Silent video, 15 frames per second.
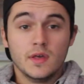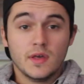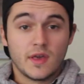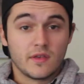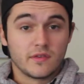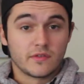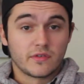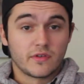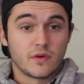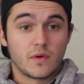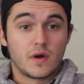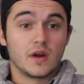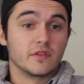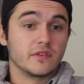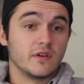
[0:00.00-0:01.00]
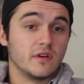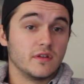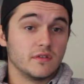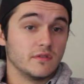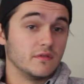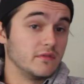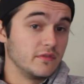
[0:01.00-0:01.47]
He has also worked
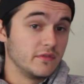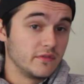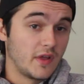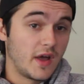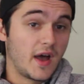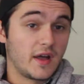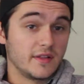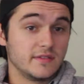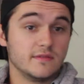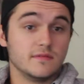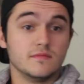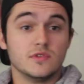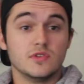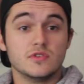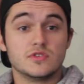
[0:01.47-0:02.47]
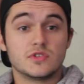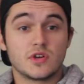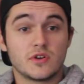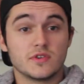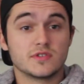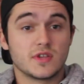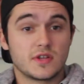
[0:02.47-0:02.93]
on new
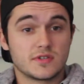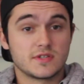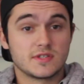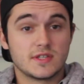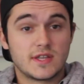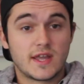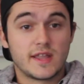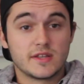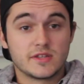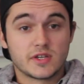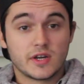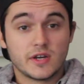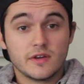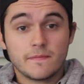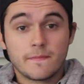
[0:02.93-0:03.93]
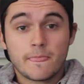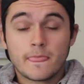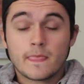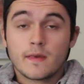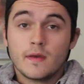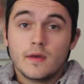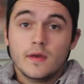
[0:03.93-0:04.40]
shows such as The Daily Show.
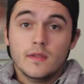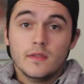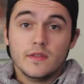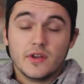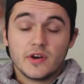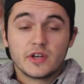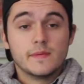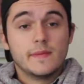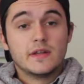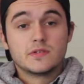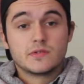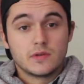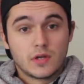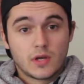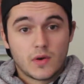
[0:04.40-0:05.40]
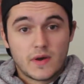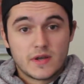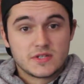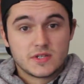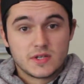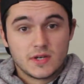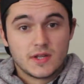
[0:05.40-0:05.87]
The documentary in
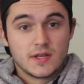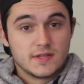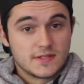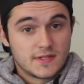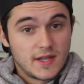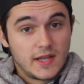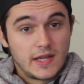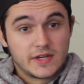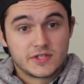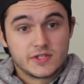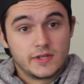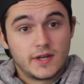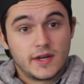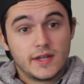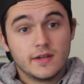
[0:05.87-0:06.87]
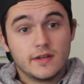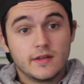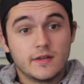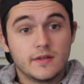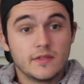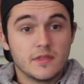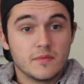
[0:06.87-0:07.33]
question is Election Night.
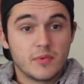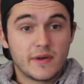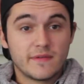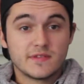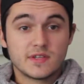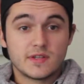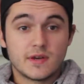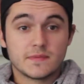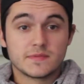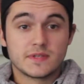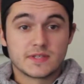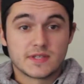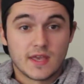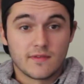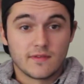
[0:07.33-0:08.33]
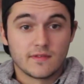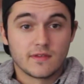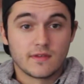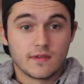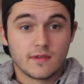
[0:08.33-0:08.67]
The brief synopsis given